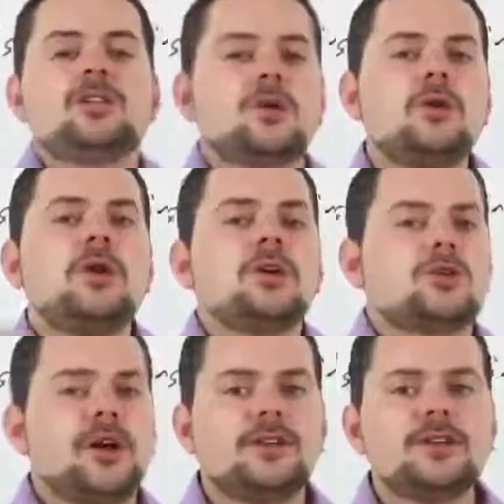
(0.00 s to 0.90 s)
So
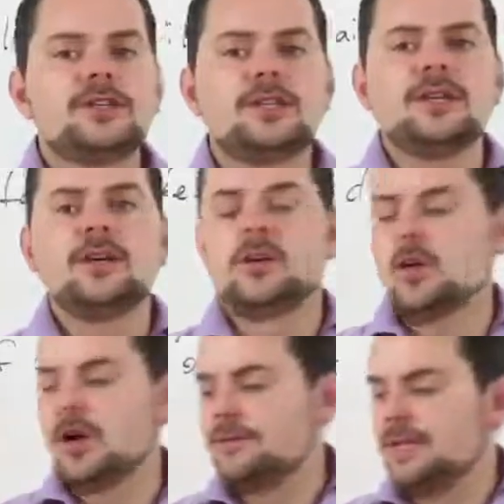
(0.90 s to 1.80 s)
try to see a
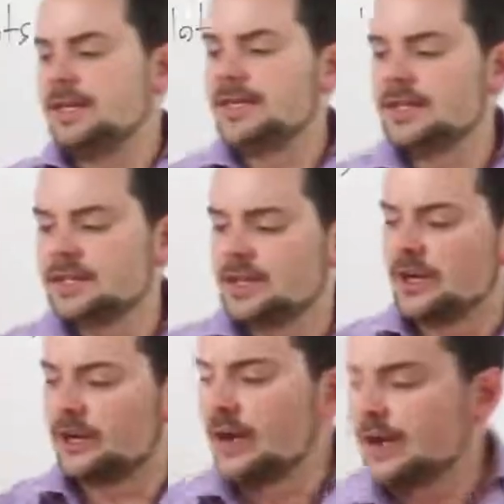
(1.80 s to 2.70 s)
lot of details here,